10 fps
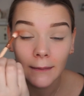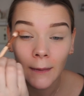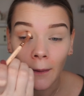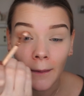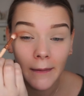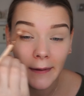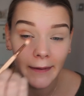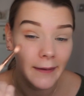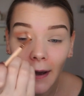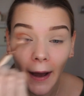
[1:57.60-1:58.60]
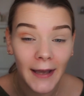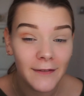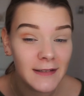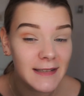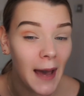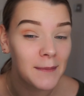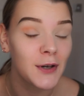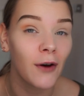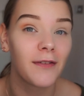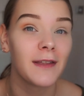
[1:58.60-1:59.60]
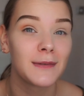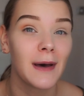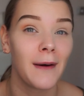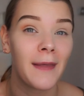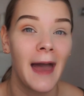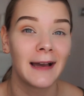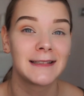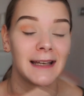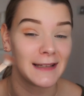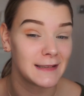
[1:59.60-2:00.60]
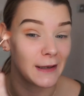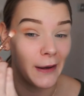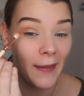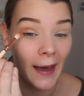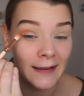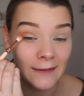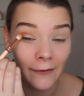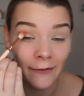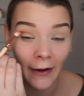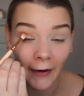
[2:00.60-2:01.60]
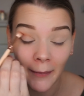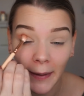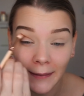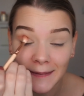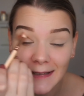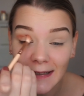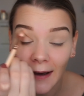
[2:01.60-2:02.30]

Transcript: Well, I even tapped off as well the excess, so that is a very pigmented